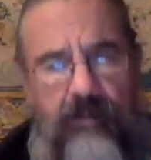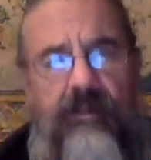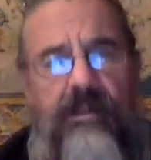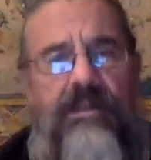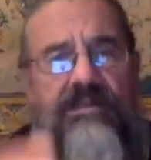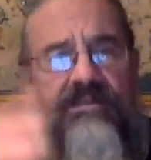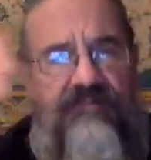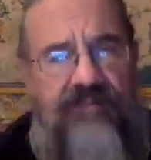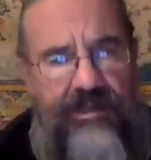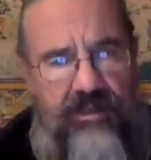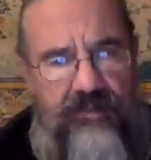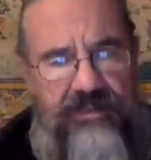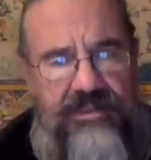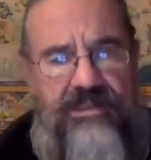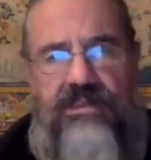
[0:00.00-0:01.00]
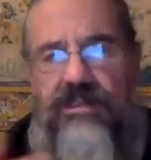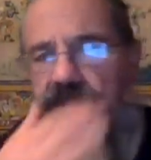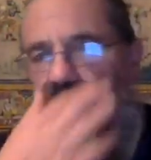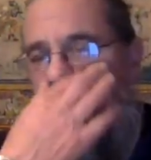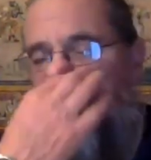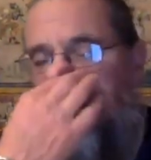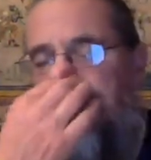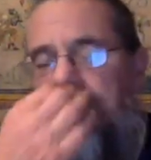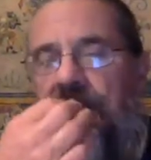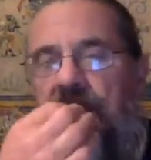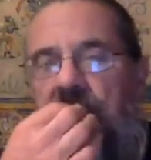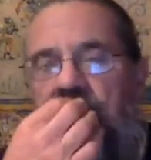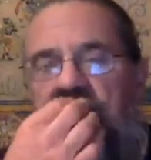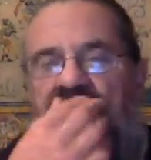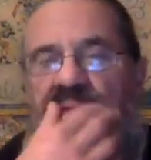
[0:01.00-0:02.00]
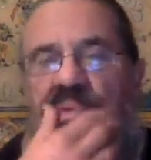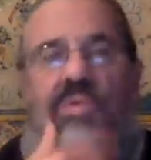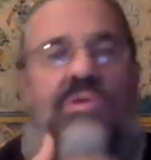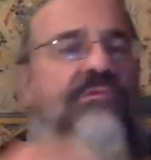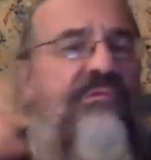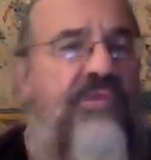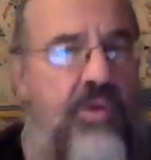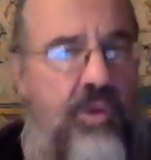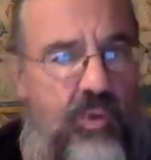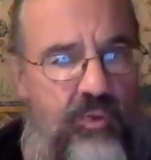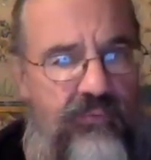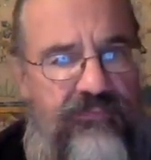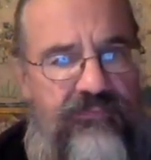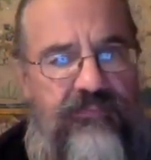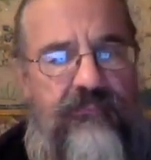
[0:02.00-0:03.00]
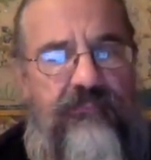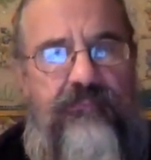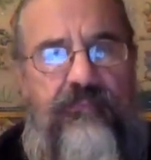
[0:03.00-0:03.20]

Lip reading: it develops to involve